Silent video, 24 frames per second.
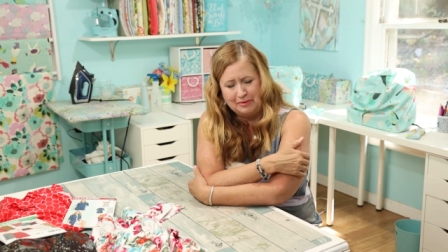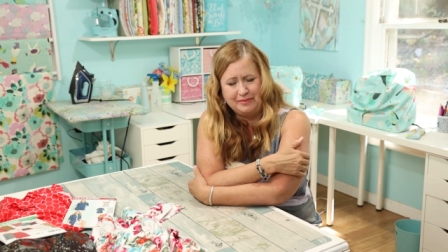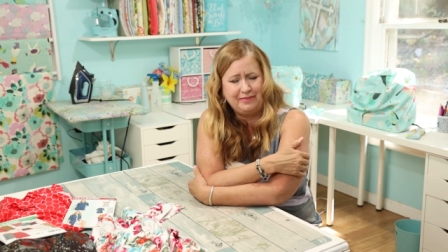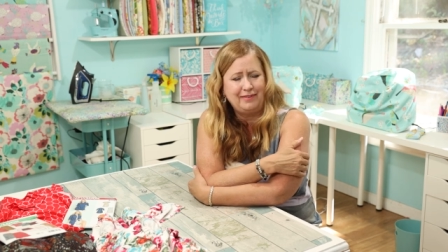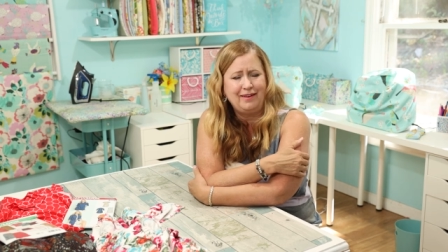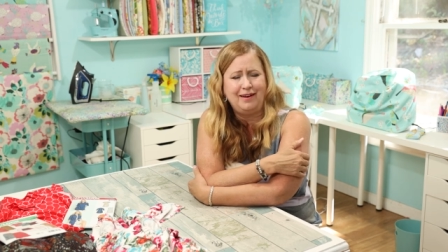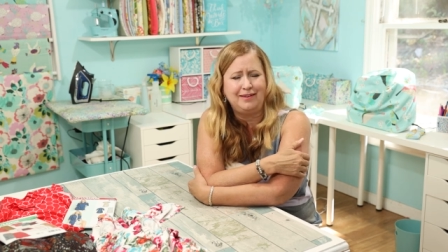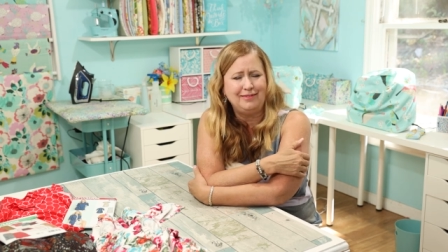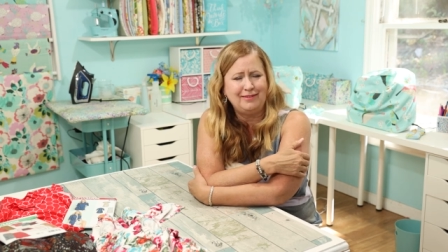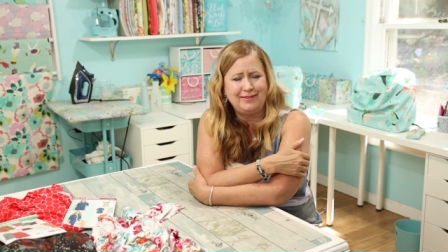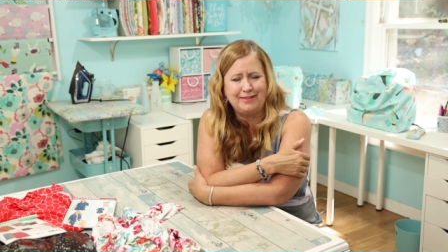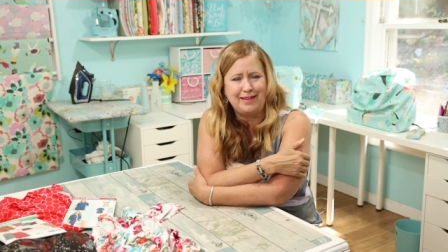
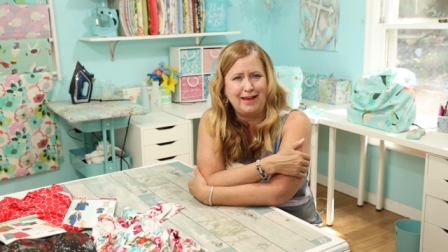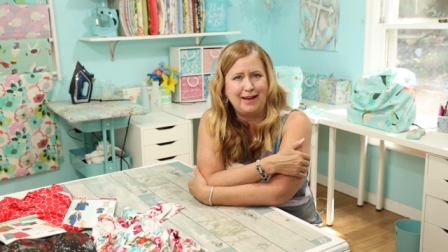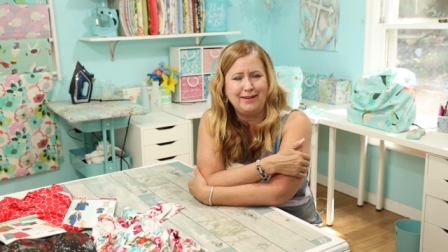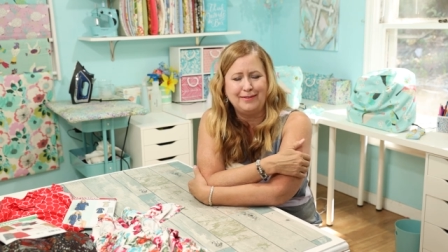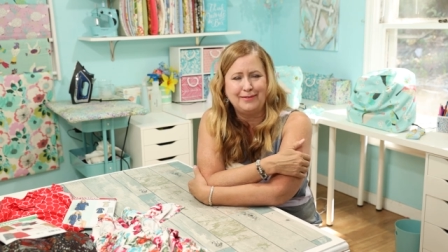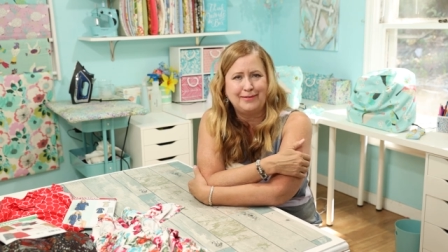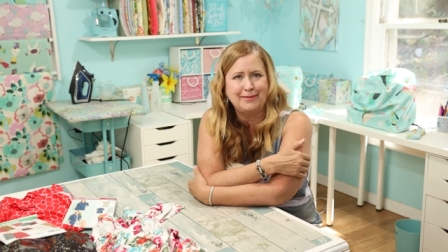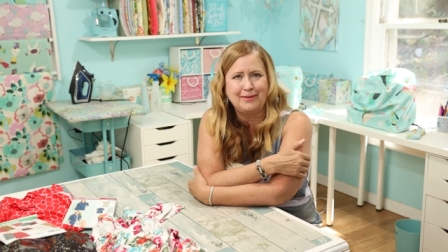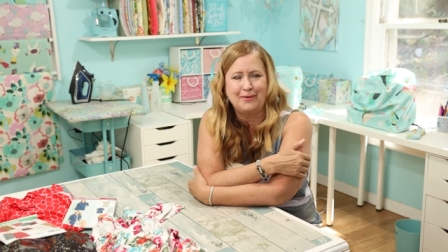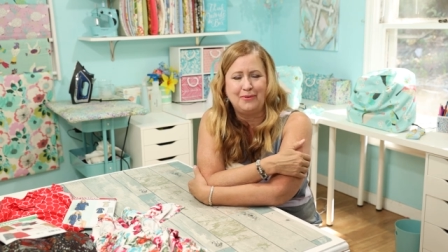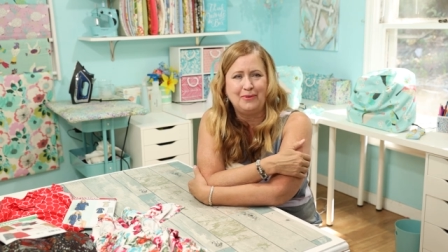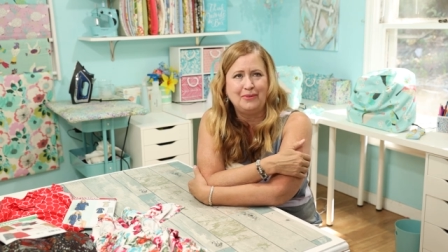besides
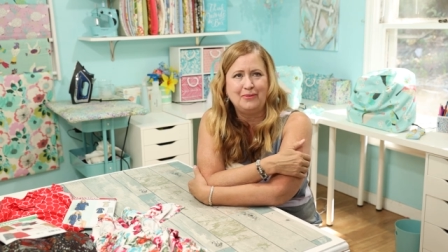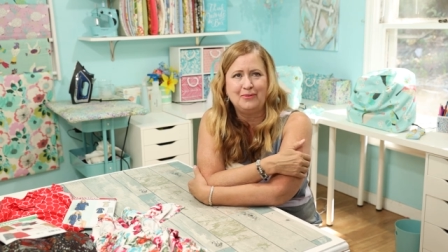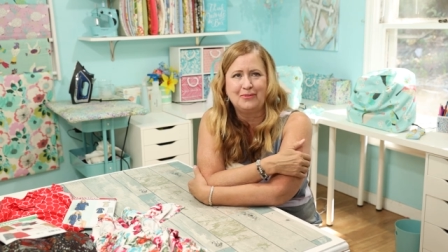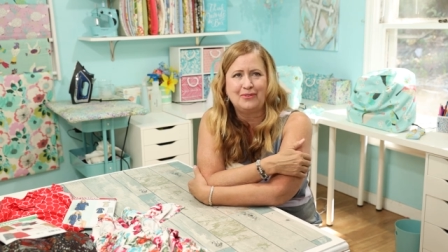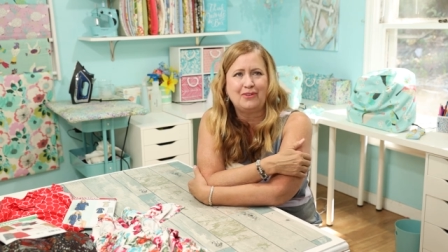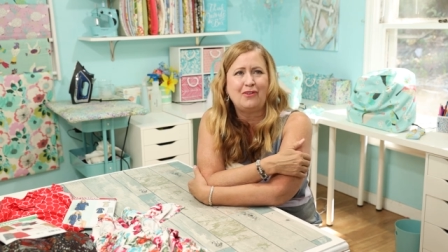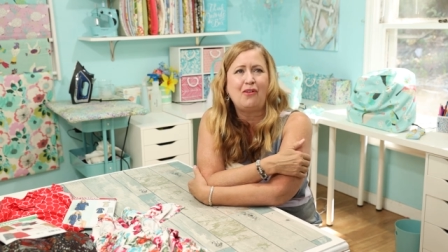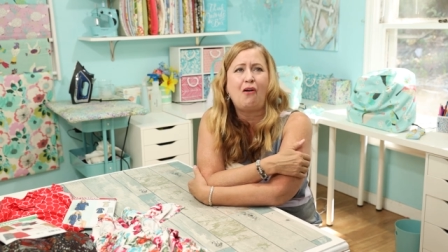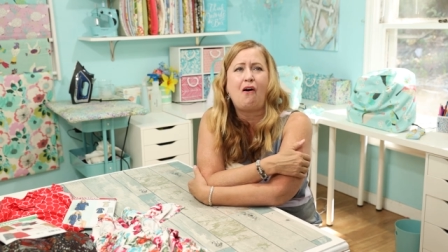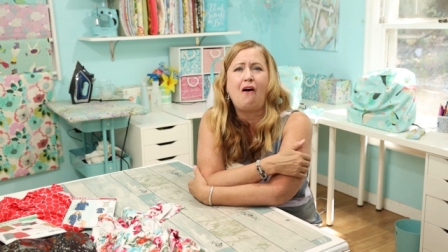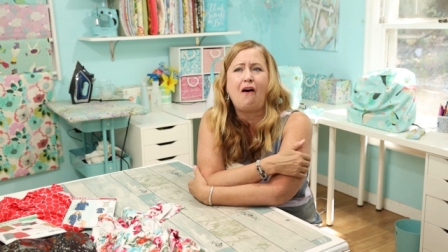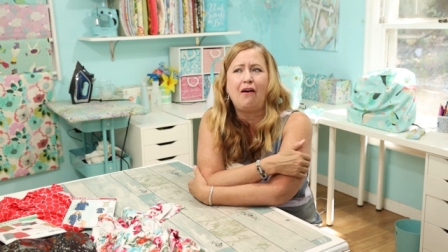that, so it
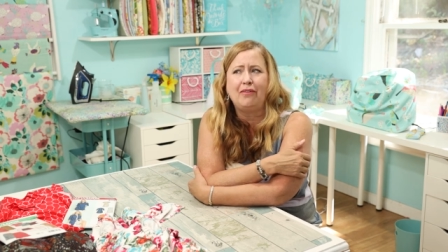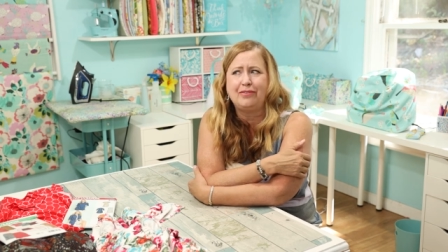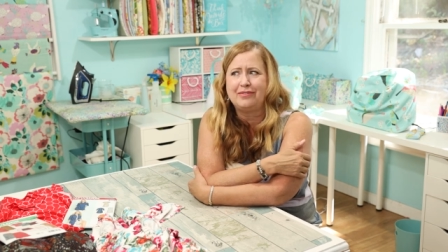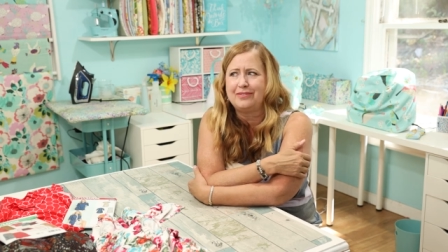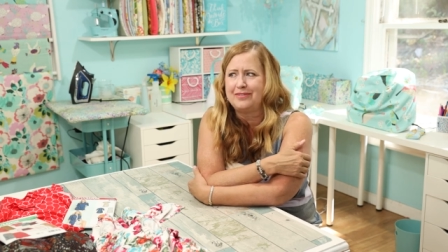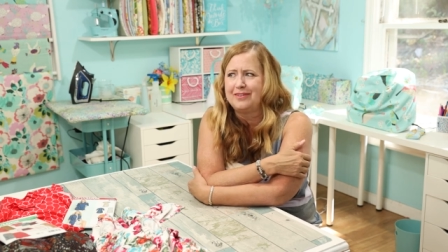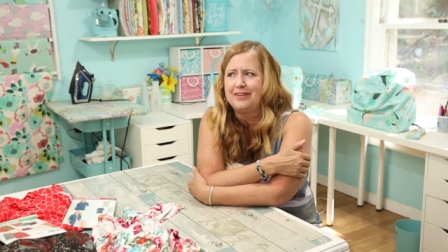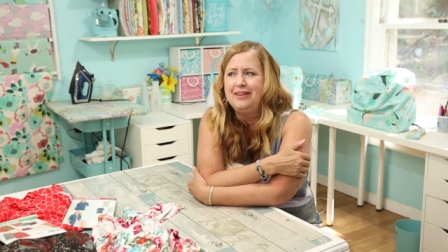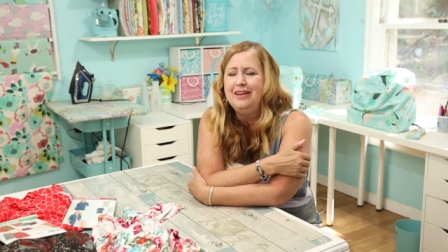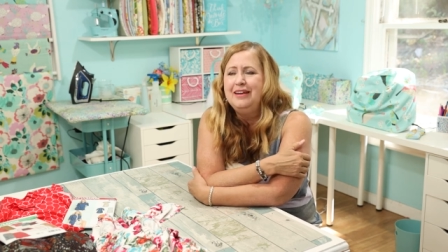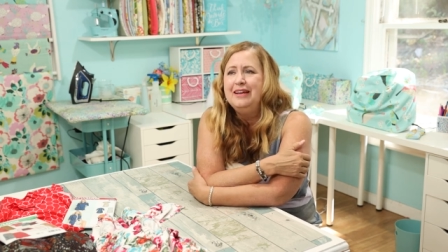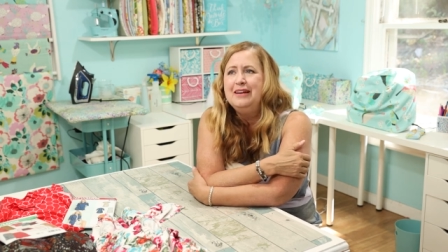was
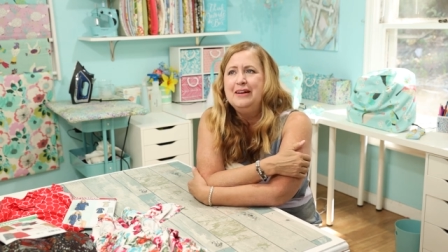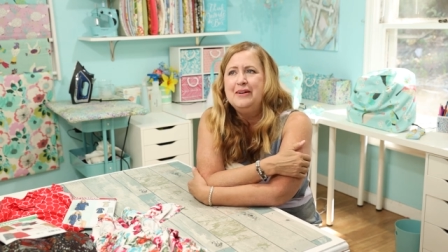lost.